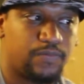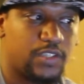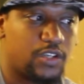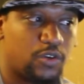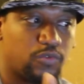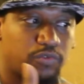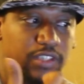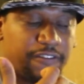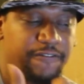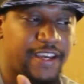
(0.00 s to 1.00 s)
you know,
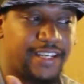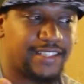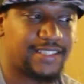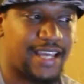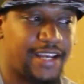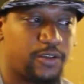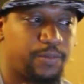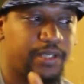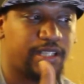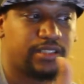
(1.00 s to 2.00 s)
defend his title,
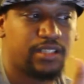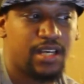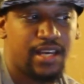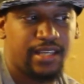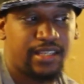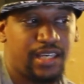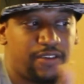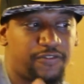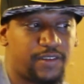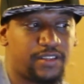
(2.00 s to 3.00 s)
because
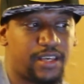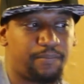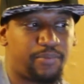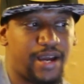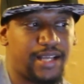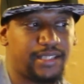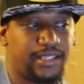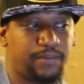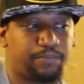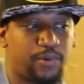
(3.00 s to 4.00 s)
Keith and
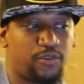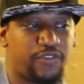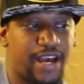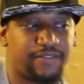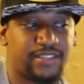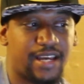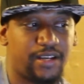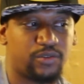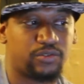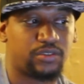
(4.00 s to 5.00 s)
Bradley both have
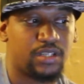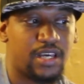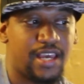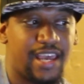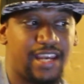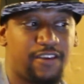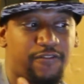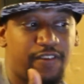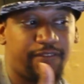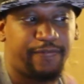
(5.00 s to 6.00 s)
titles. And
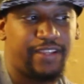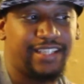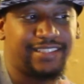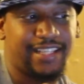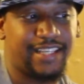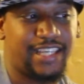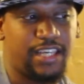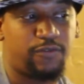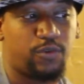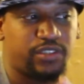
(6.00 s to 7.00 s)
if let's say
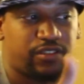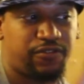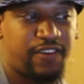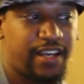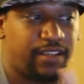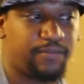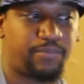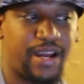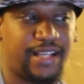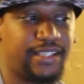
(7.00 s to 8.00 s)
Keith was to fight
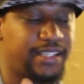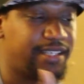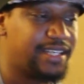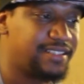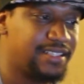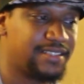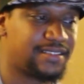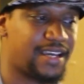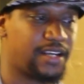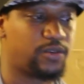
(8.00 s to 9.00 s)
Bradley, gets his
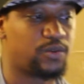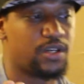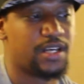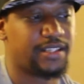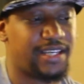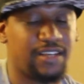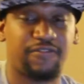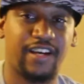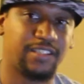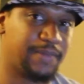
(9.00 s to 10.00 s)
title, then he
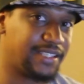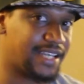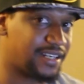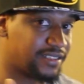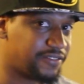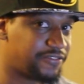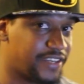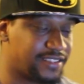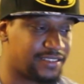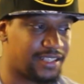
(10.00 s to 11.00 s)
fights Maidana,
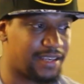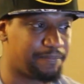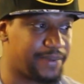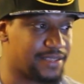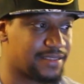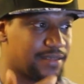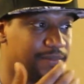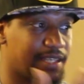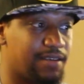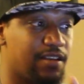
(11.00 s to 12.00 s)
defends it, and beats
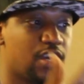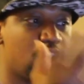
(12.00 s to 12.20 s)
him, then